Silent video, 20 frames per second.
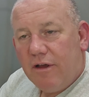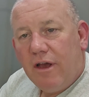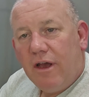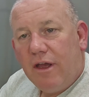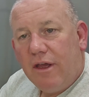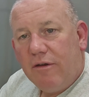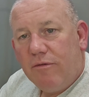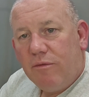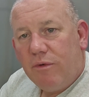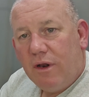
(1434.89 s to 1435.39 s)

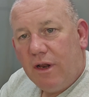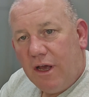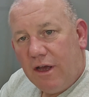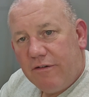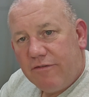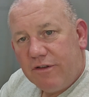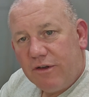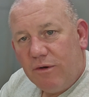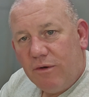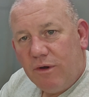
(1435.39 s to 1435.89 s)
I will
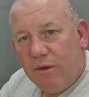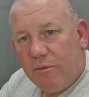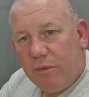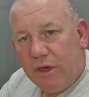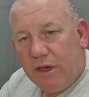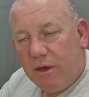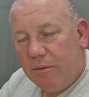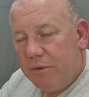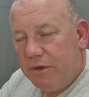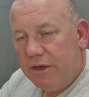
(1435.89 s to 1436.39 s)
have to go and
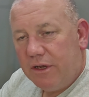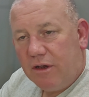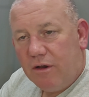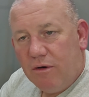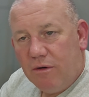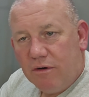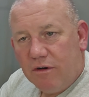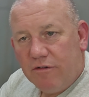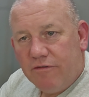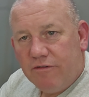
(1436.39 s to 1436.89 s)
pick up a
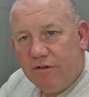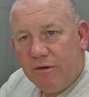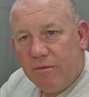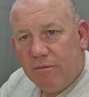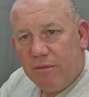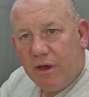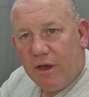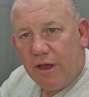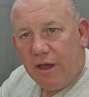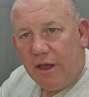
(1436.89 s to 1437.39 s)
decoder from
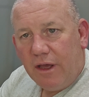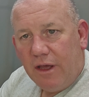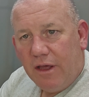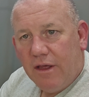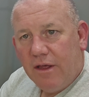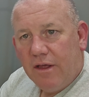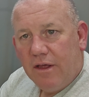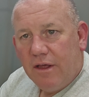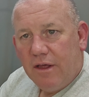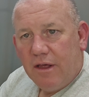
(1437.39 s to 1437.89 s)
my
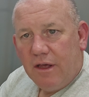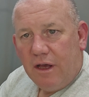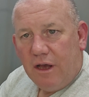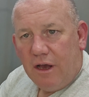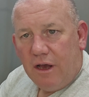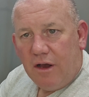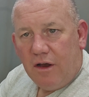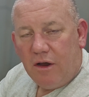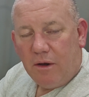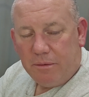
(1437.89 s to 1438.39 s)

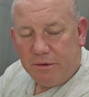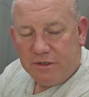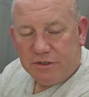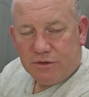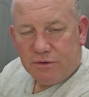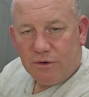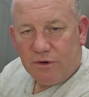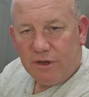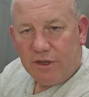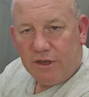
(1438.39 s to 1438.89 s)
hobby
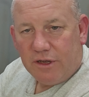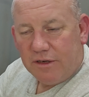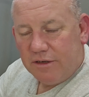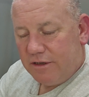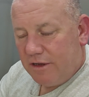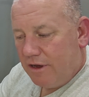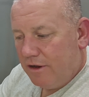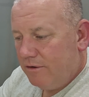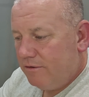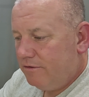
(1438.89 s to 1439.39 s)
store here in
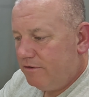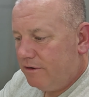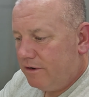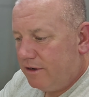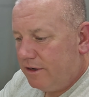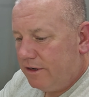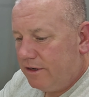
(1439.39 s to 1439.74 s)
town,